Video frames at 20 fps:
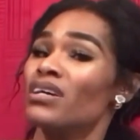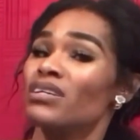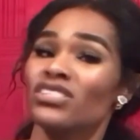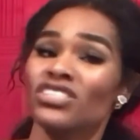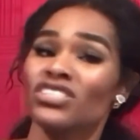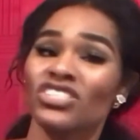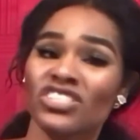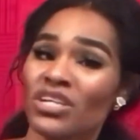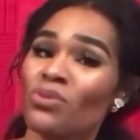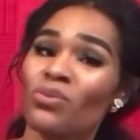
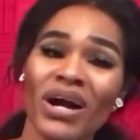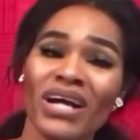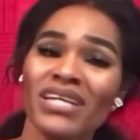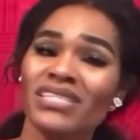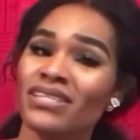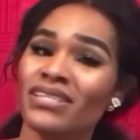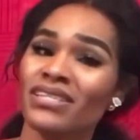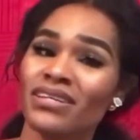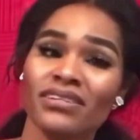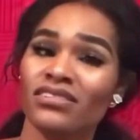she
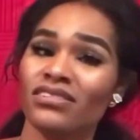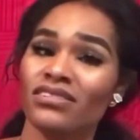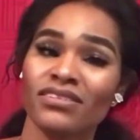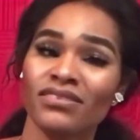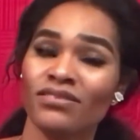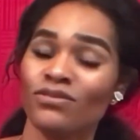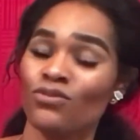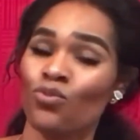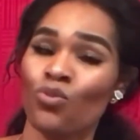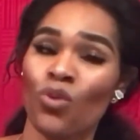wasn't
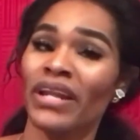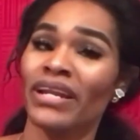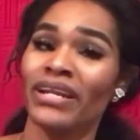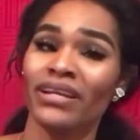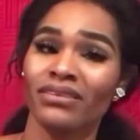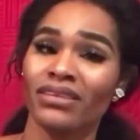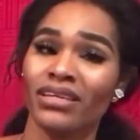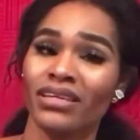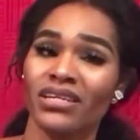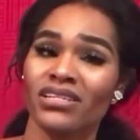
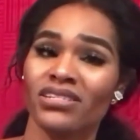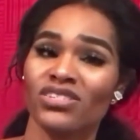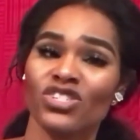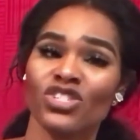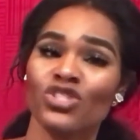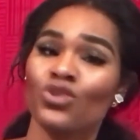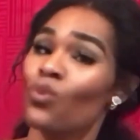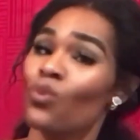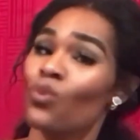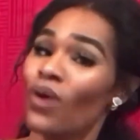wanting this.
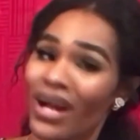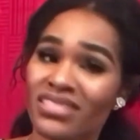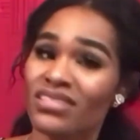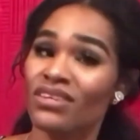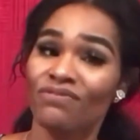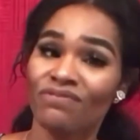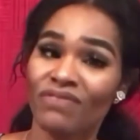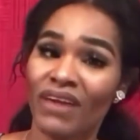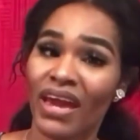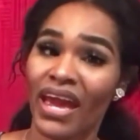She
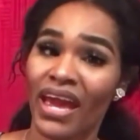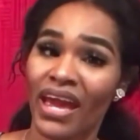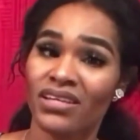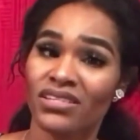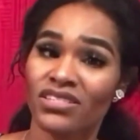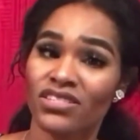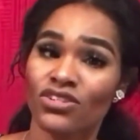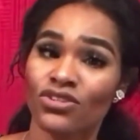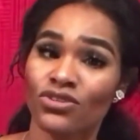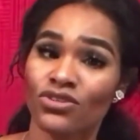wasn't
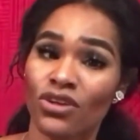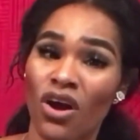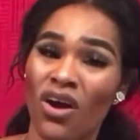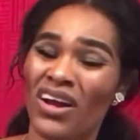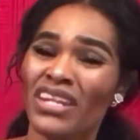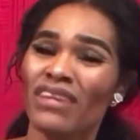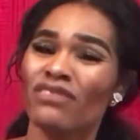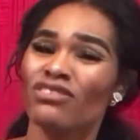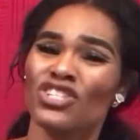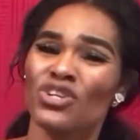fast, you
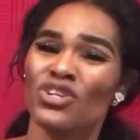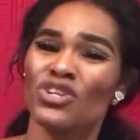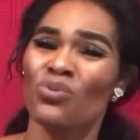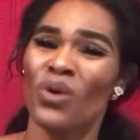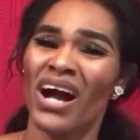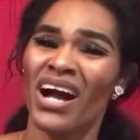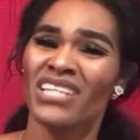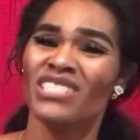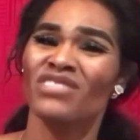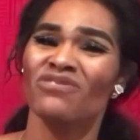know? And if she
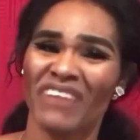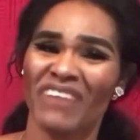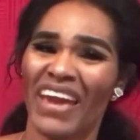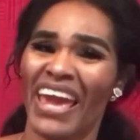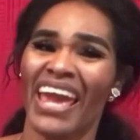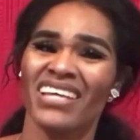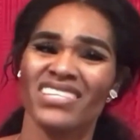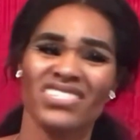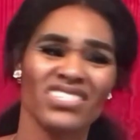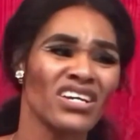was
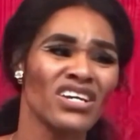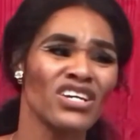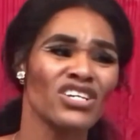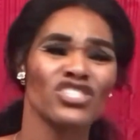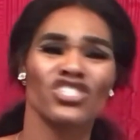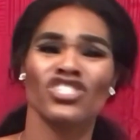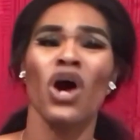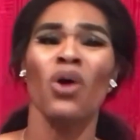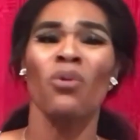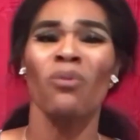fast,
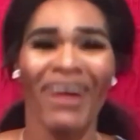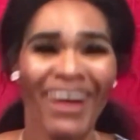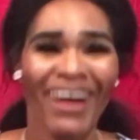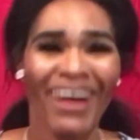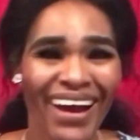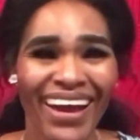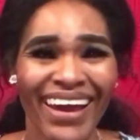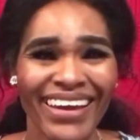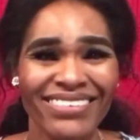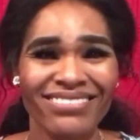so
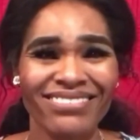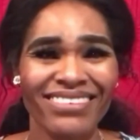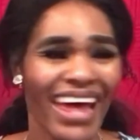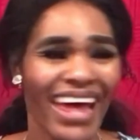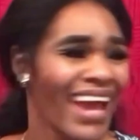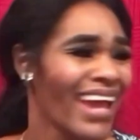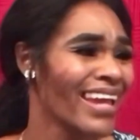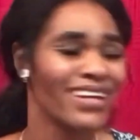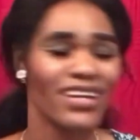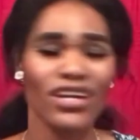what?
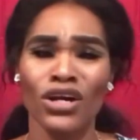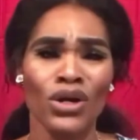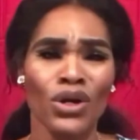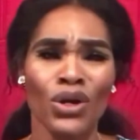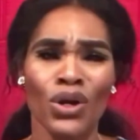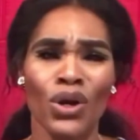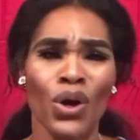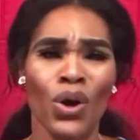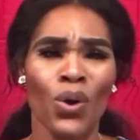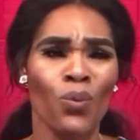Like,
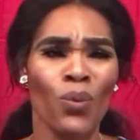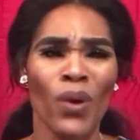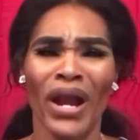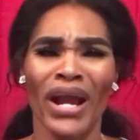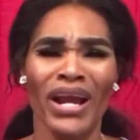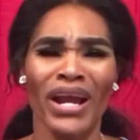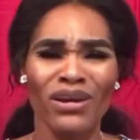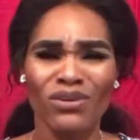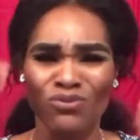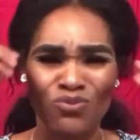
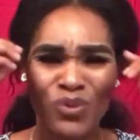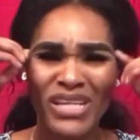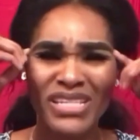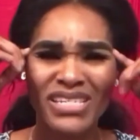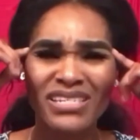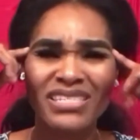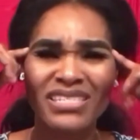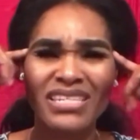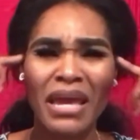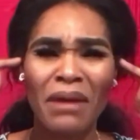where,
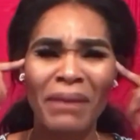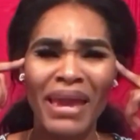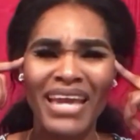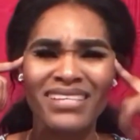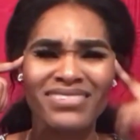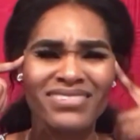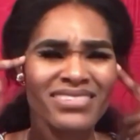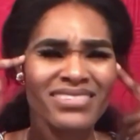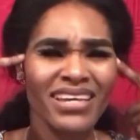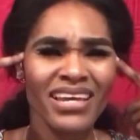what does that
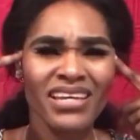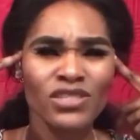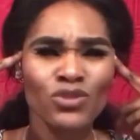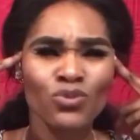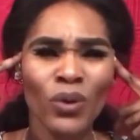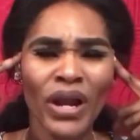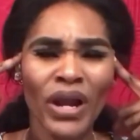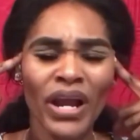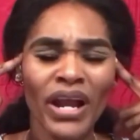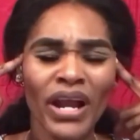make
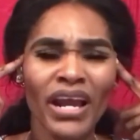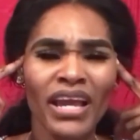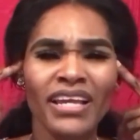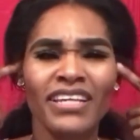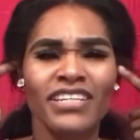sense where